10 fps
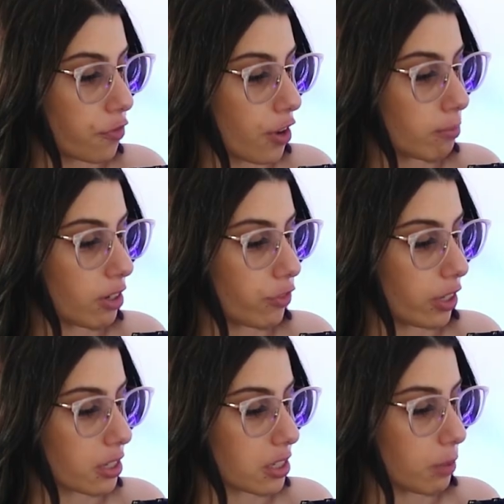I find my
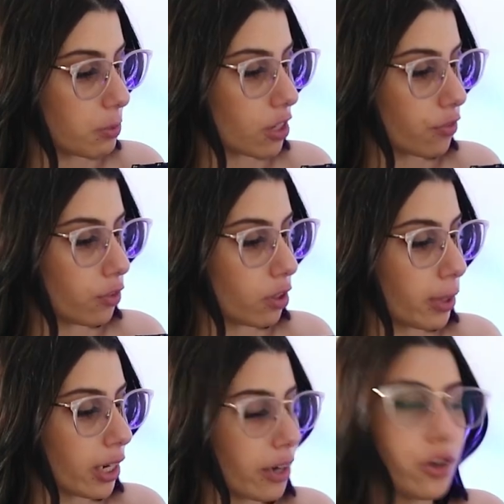finger slips off them
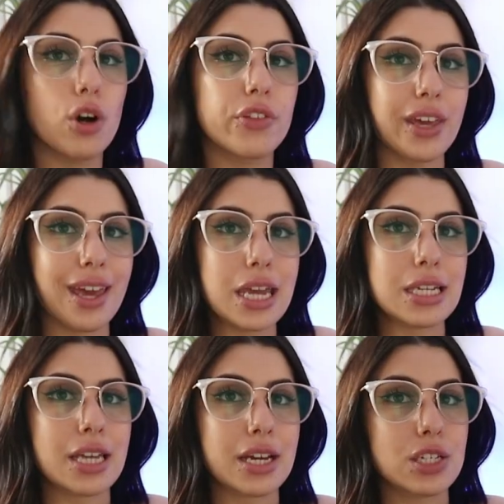and I knock the
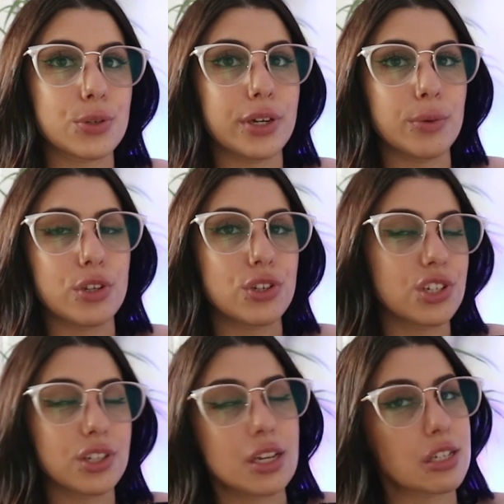keys next to it,
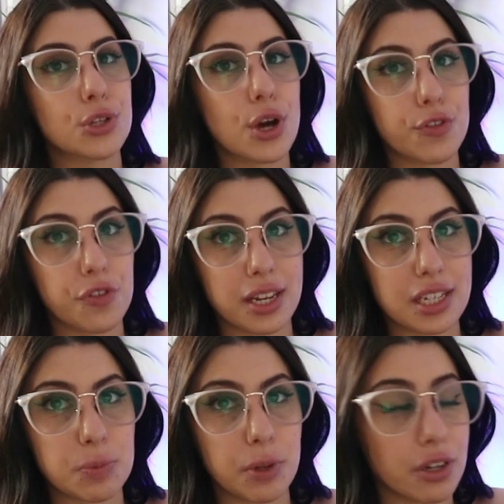which is not a fun
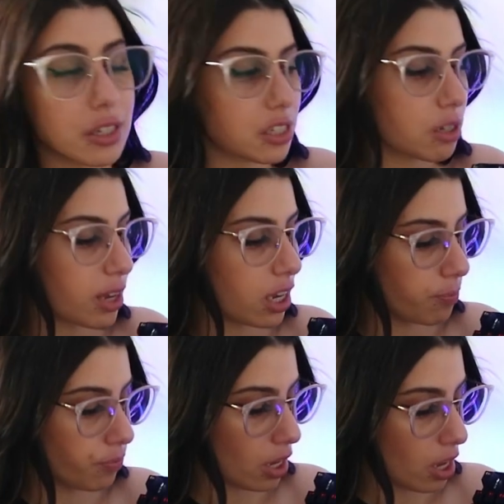experience to
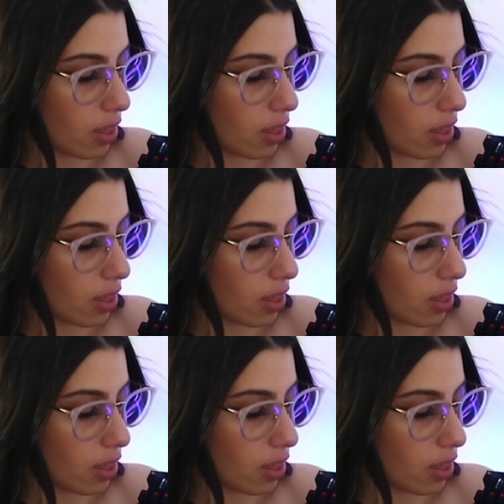me.